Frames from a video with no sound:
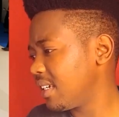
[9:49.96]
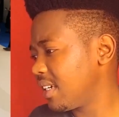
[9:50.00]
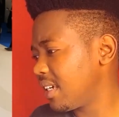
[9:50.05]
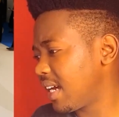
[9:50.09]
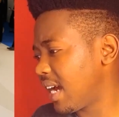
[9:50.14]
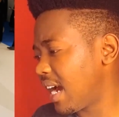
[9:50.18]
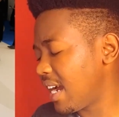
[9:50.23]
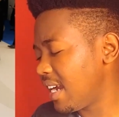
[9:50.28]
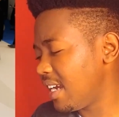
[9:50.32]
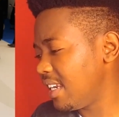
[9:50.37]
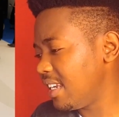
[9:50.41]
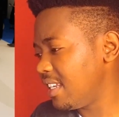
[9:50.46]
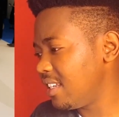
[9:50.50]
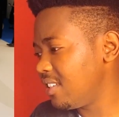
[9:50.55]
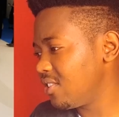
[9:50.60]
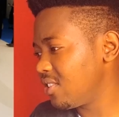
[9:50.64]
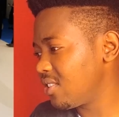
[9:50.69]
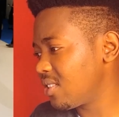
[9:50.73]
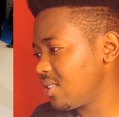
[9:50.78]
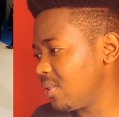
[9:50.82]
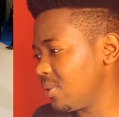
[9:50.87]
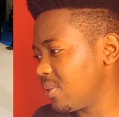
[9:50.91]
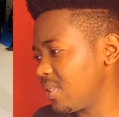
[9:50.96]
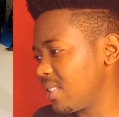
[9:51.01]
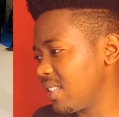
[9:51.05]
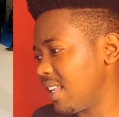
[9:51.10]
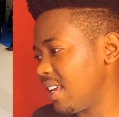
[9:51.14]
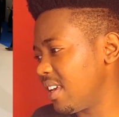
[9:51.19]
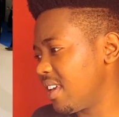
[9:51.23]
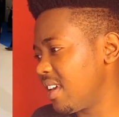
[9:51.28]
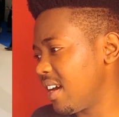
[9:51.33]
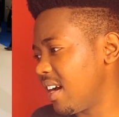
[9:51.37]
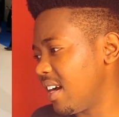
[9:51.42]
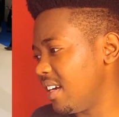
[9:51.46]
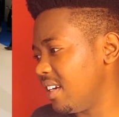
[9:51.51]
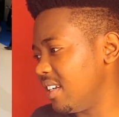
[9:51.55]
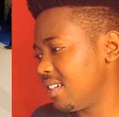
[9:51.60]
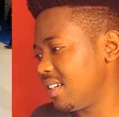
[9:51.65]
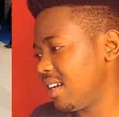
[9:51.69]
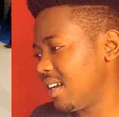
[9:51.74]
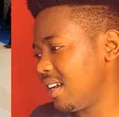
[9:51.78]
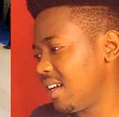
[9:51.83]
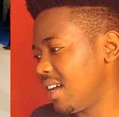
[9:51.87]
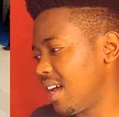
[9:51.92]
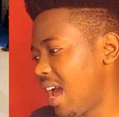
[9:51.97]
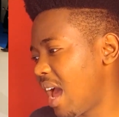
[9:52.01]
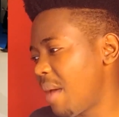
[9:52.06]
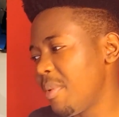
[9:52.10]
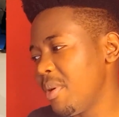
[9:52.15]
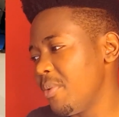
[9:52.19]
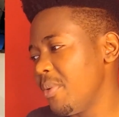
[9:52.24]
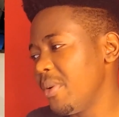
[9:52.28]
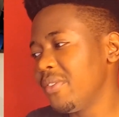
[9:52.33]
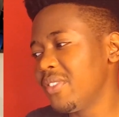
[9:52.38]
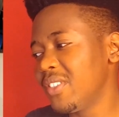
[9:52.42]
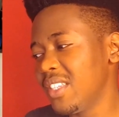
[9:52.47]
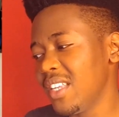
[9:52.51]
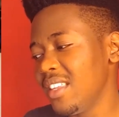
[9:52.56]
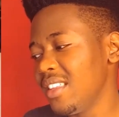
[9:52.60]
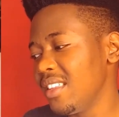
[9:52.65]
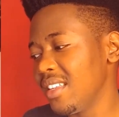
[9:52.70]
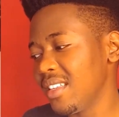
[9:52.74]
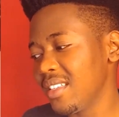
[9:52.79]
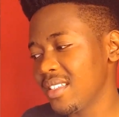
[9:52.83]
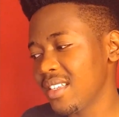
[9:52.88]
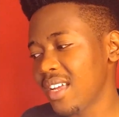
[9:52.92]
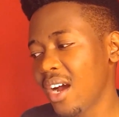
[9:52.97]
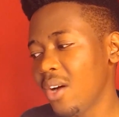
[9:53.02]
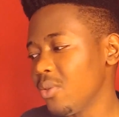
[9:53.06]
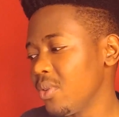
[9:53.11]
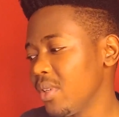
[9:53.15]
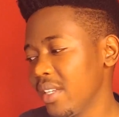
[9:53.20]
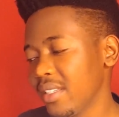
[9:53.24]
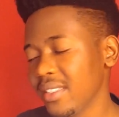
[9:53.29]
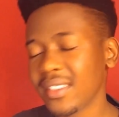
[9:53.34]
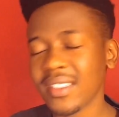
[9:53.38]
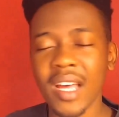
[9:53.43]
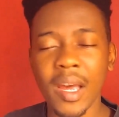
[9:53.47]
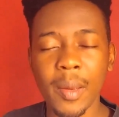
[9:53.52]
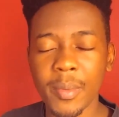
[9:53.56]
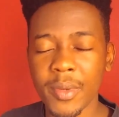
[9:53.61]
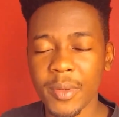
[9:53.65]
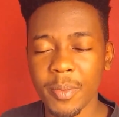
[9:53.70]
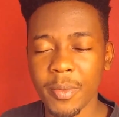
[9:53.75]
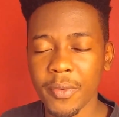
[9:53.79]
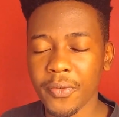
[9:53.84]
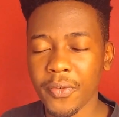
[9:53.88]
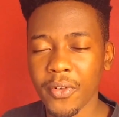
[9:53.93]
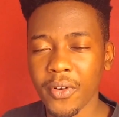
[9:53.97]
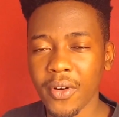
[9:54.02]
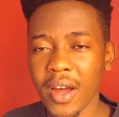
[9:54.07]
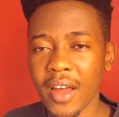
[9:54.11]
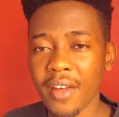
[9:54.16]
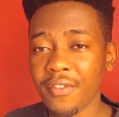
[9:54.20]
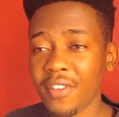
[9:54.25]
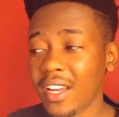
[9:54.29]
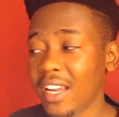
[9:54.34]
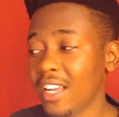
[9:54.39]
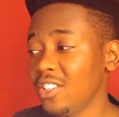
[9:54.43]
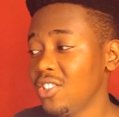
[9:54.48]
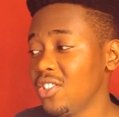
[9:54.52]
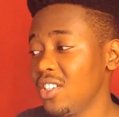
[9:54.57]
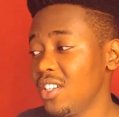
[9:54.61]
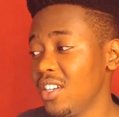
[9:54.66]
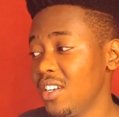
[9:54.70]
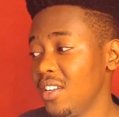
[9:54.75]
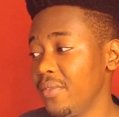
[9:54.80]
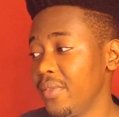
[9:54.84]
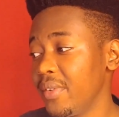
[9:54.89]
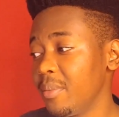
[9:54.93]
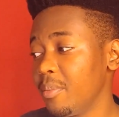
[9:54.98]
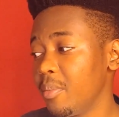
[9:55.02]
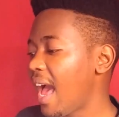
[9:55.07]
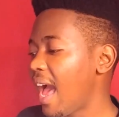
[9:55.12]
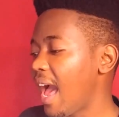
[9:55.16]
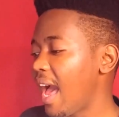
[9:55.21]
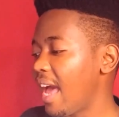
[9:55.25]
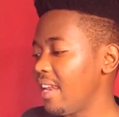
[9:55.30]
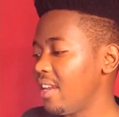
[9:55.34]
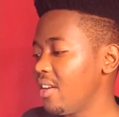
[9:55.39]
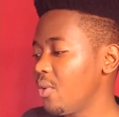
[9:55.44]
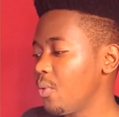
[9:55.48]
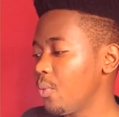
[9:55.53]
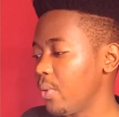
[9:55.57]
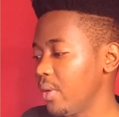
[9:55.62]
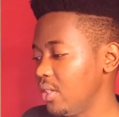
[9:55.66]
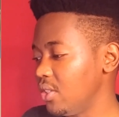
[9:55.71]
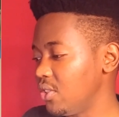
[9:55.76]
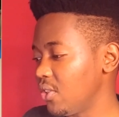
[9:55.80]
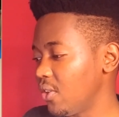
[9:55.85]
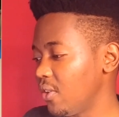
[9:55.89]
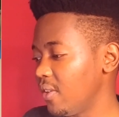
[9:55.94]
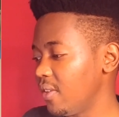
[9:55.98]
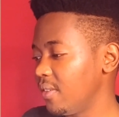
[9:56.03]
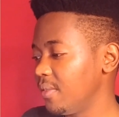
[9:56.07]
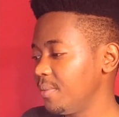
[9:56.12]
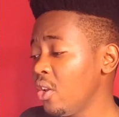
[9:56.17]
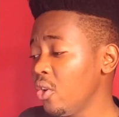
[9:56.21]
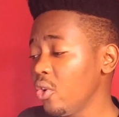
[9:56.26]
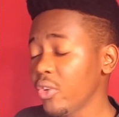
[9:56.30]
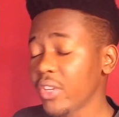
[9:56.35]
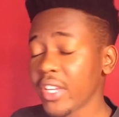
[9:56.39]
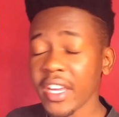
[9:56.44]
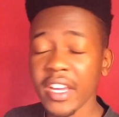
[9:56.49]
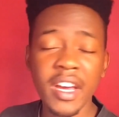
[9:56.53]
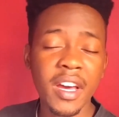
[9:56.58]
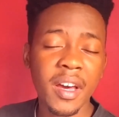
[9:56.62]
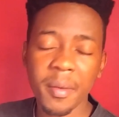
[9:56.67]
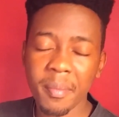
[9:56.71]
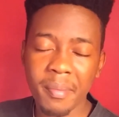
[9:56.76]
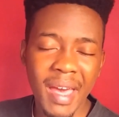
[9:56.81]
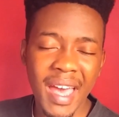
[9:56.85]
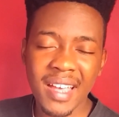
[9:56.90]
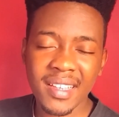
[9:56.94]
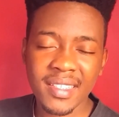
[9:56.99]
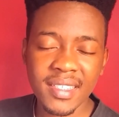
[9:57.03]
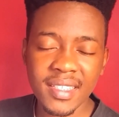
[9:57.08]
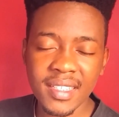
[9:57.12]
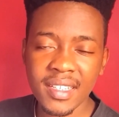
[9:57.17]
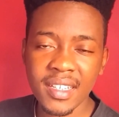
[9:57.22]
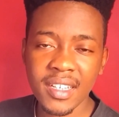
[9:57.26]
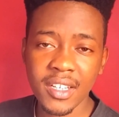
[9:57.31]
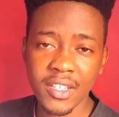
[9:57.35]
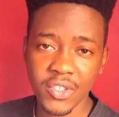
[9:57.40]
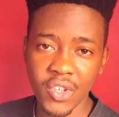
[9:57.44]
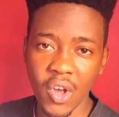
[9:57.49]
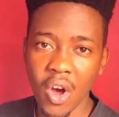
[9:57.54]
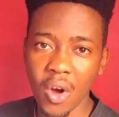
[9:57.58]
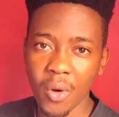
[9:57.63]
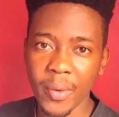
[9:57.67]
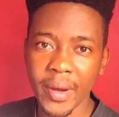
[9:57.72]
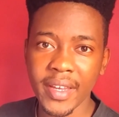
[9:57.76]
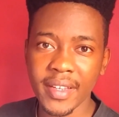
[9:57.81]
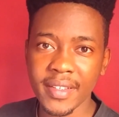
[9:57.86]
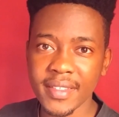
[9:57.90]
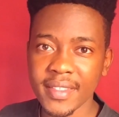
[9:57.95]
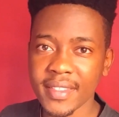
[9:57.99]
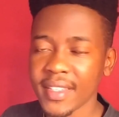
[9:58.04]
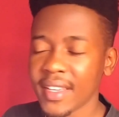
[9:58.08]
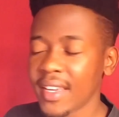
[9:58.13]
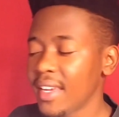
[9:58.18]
Kylie just looks like Kylie. I mean, we've seen this countless times before. I feel like she didn't even bother. Anna Wintour looking a mess, as always.